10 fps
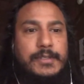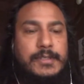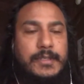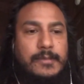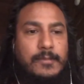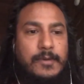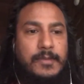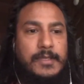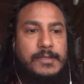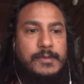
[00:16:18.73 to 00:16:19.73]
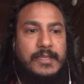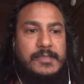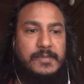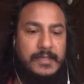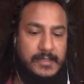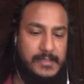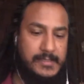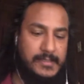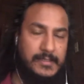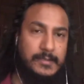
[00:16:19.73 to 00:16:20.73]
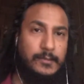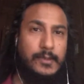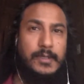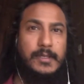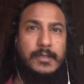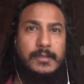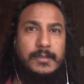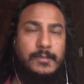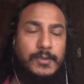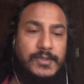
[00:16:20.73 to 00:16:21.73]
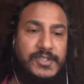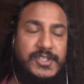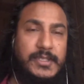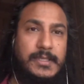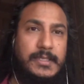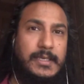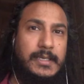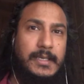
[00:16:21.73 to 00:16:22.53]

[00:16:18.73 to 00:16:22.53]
take a moment to explain this word, the bodhicitta.